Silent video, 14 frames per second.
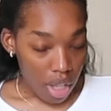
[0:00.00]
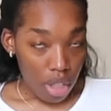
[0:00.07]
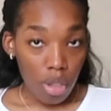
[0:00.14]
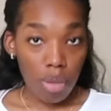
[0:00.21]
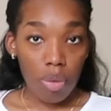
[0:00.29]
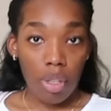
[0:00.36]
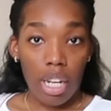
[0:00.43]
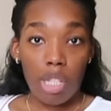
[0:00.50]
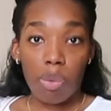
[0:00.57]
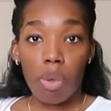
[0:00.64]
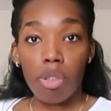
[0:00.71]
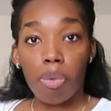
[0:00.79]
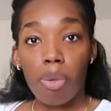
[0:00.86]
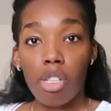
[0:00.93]
Those were nice. We
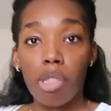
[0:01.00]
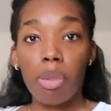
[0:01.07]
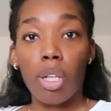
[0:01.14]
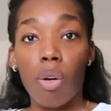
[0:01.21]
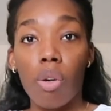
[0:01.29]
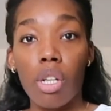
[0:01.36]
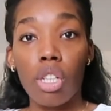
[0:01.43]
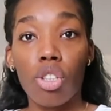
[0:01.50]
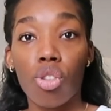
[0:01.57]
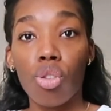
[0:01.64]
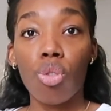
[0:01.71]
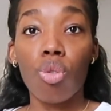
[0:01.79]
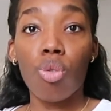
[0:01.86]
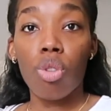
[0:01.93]
were supposed to be going
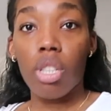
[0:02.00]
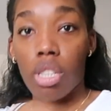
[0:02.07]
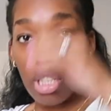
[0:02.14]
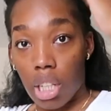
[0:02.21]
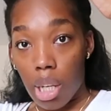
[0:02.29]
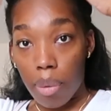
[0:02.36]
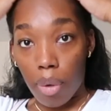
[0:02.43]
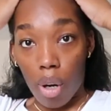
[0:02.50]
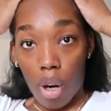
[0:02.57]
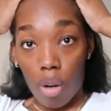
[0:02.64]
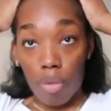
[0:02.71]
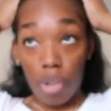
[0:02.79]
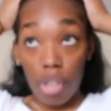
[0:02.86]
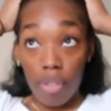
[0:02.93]
to this club
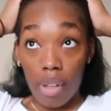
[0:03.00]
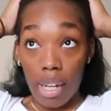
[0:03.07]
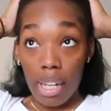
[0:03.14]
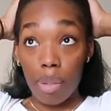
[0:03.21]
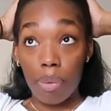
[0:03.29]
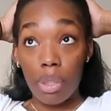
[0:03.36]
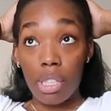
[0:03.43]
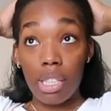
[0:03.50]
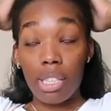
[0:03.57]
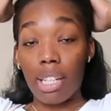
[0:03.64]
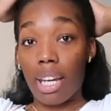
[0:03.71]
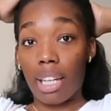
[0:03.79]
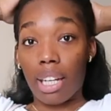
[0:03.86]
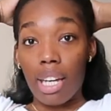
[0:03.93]
called Rewind, which is
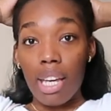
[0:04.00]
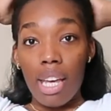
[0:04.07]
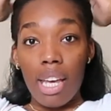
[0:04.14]
like